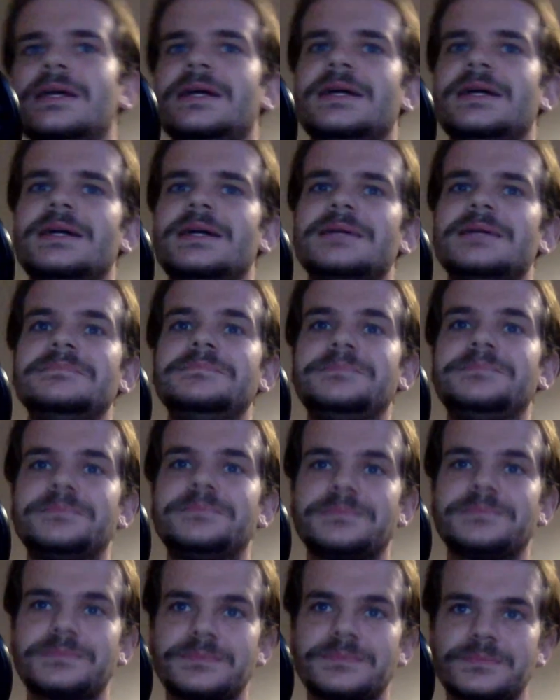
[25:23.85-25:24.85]
If
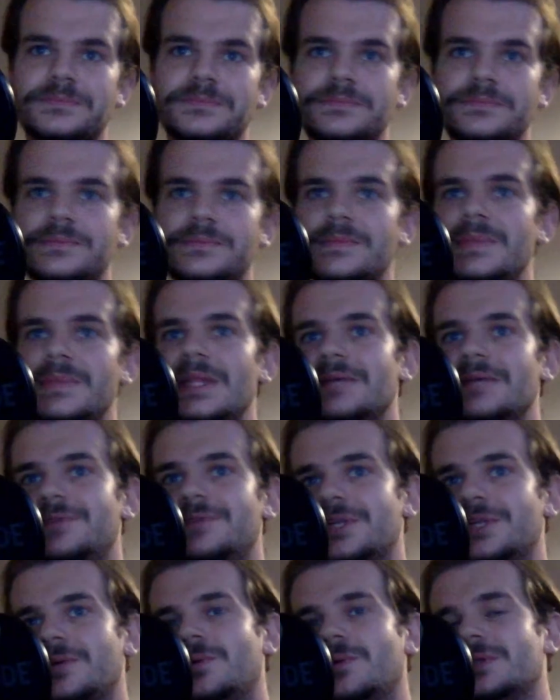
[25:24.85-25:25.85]

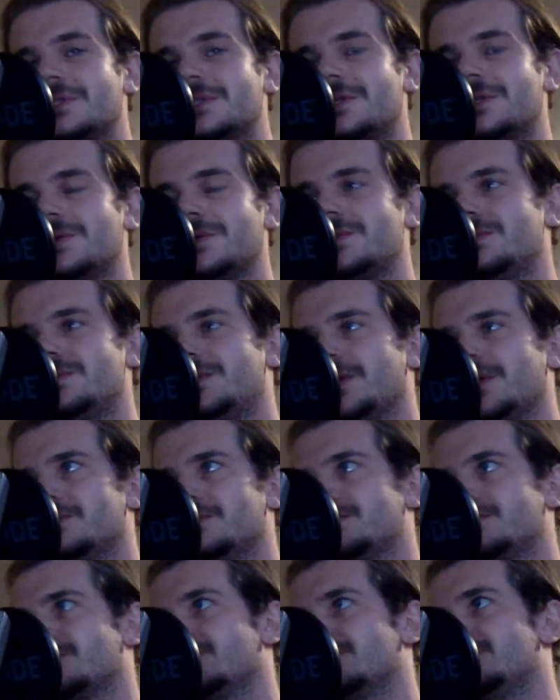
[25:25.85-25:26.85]
you don't want to go
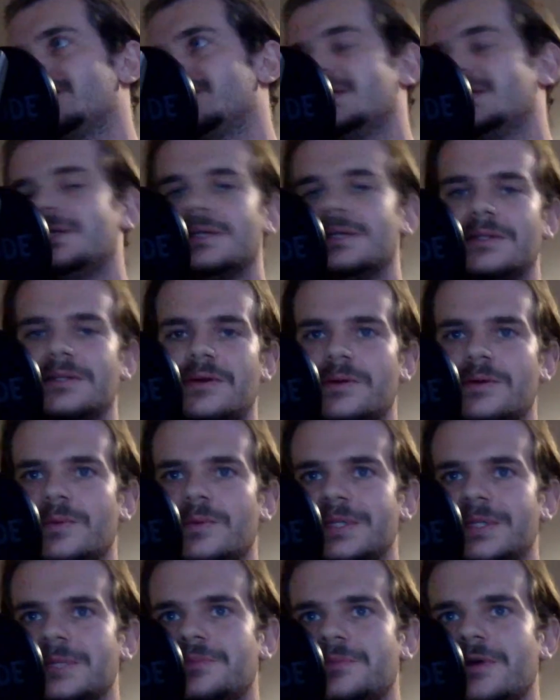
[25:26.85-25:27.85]
through the
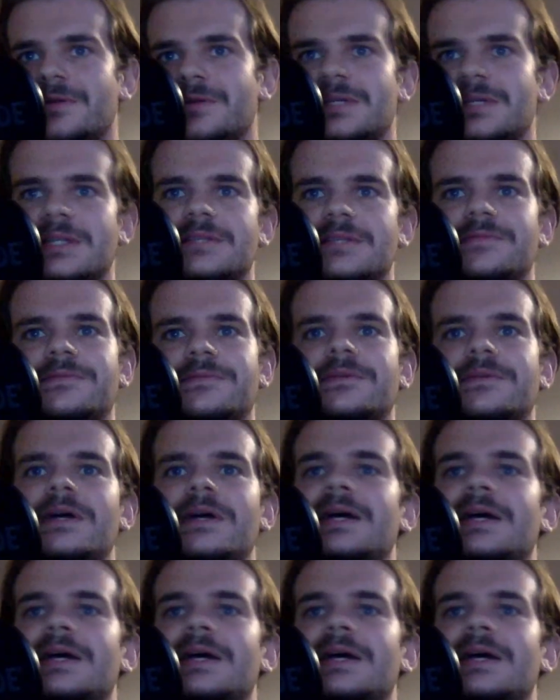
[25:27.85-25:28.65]
long-winded process of